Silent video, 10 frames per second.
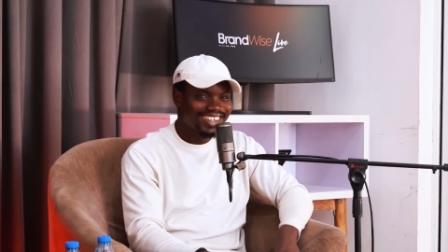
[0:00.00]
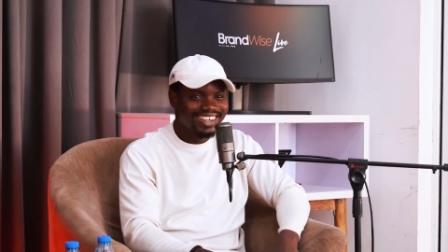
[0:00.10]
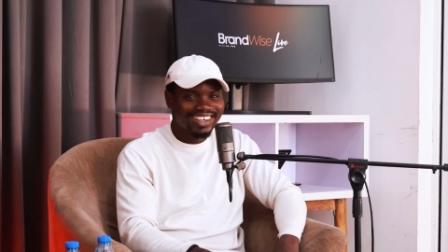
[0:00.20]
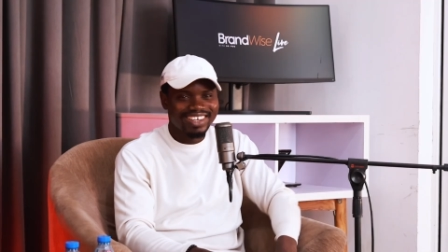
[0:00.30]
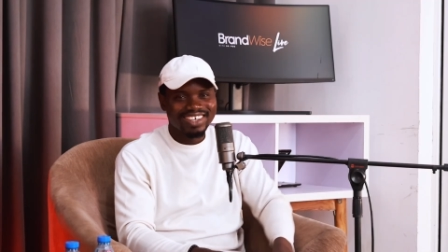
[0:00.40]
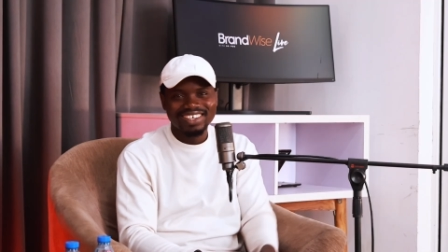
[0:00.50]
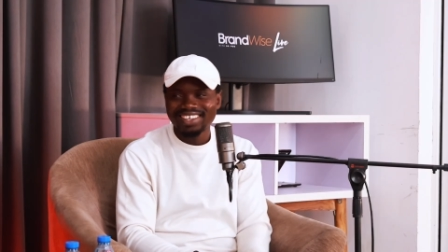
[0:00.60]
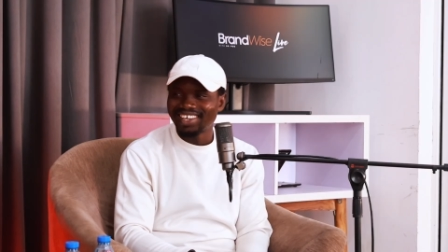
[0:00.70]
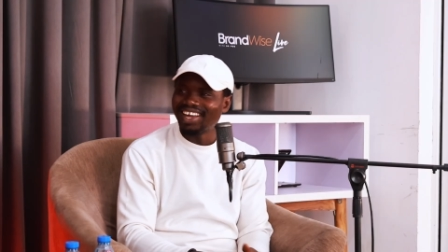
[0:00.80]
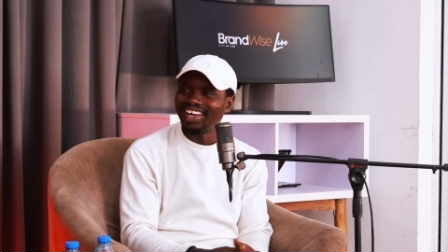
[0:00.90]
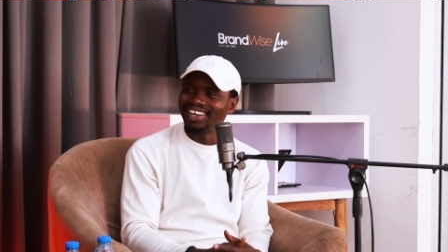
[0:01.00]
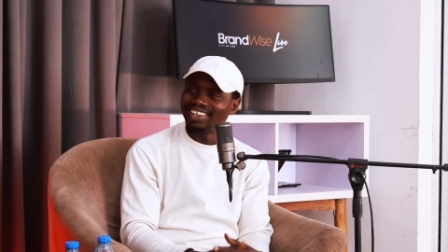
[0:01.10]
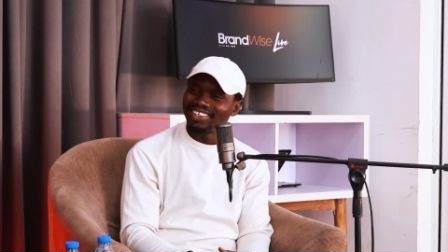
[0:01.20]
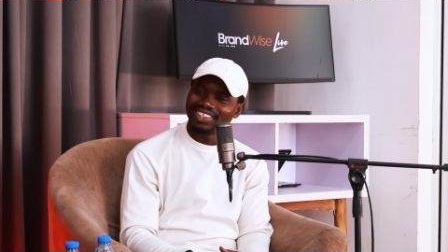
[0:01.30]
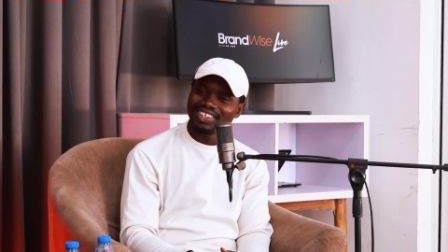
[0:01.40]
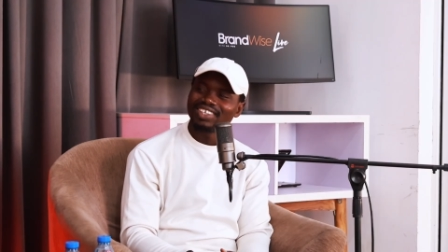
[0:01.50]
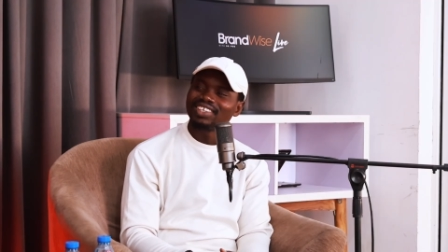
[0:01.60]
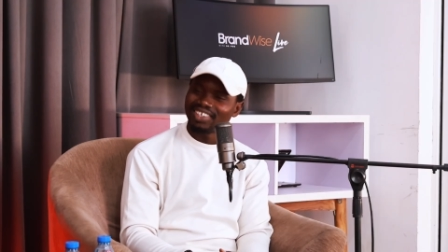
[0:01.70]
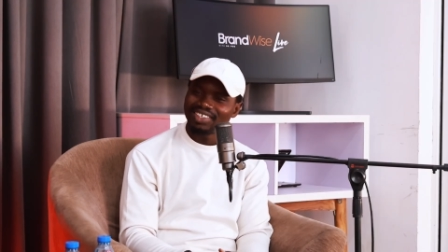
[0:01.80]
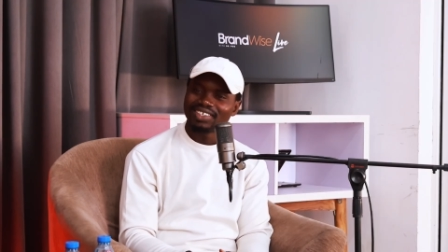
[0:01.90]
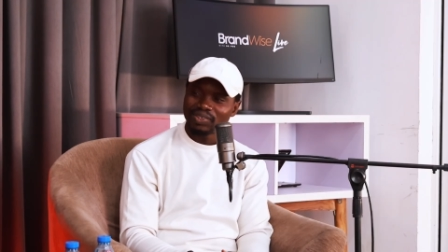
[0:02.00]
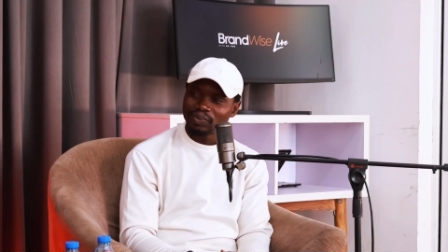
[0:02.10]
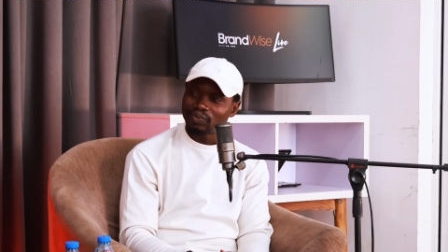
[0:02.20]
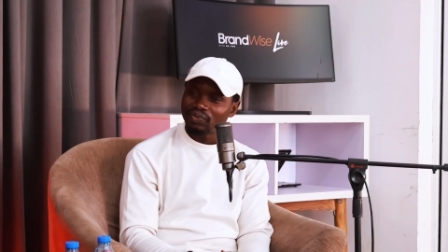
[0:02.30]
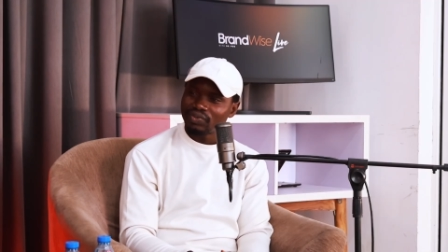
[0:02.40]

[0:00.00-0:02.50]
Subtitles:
They are too busy to talk to you.